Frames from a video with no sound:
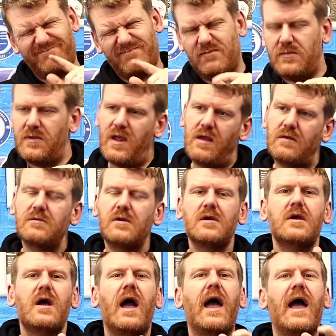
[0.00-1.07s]
A
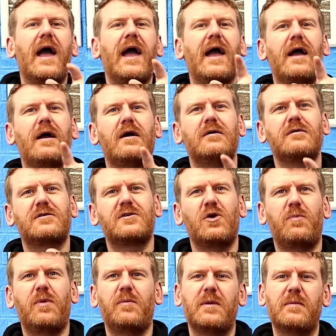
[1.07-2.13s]

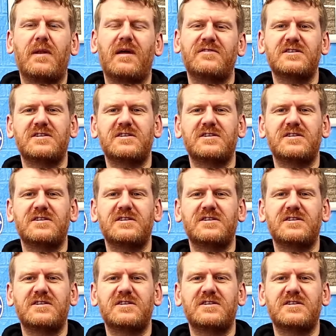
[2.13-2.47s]
couple of people have to shoot.